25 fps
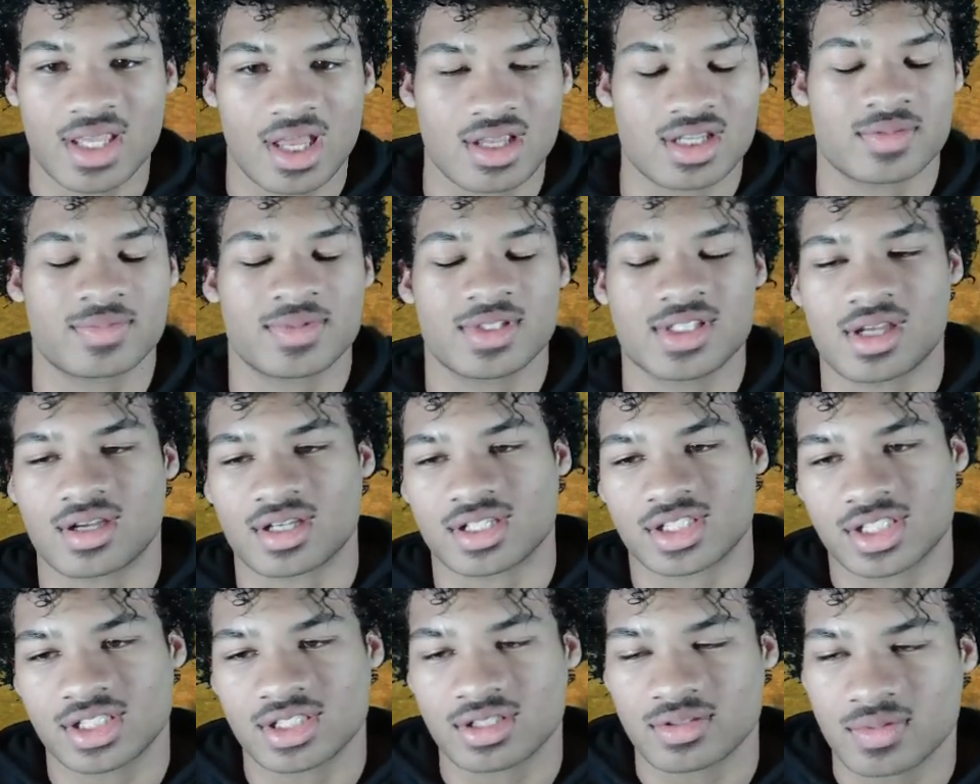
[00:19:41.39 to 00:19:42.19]
I just be talking
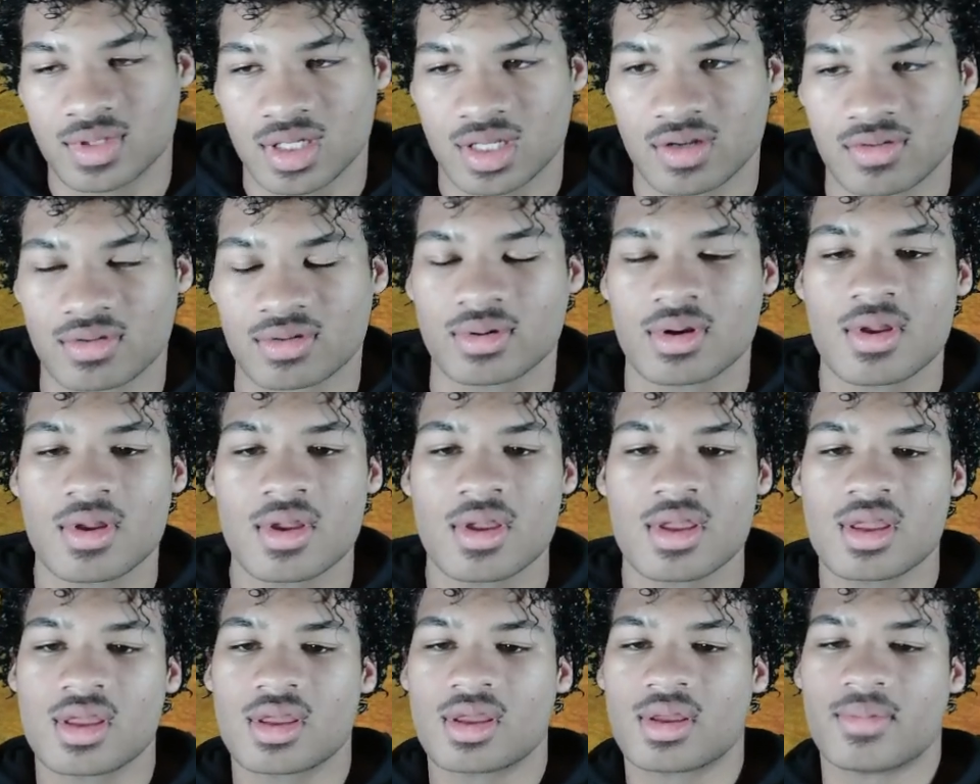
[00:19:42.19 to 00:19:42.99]
shit or whatever.
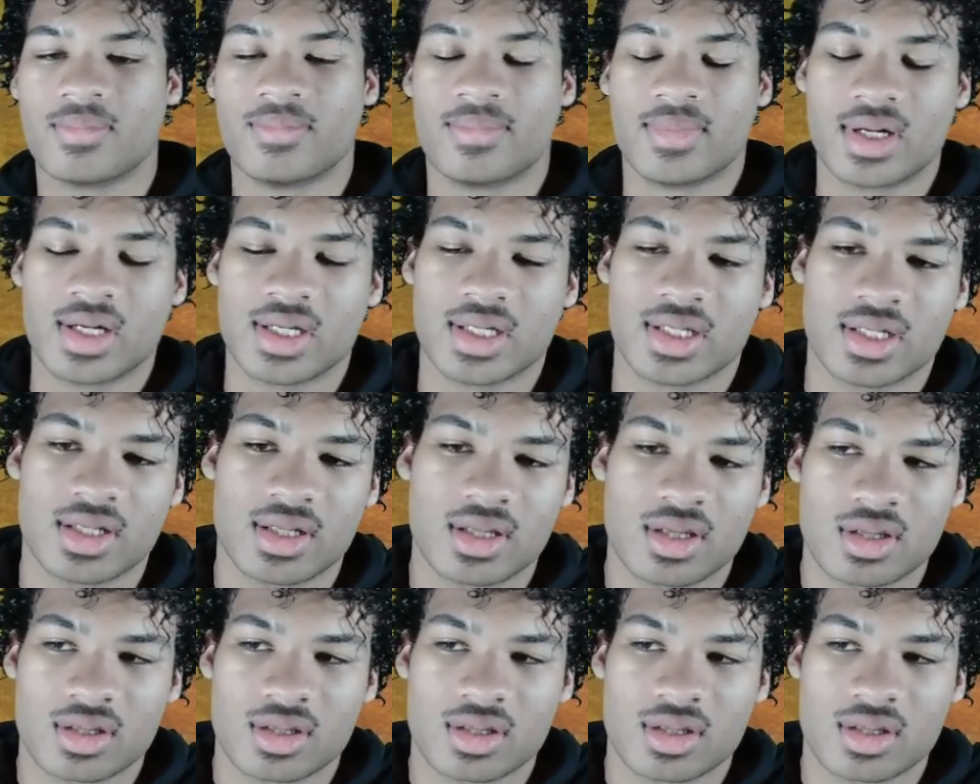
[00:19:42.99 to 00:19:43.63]
But,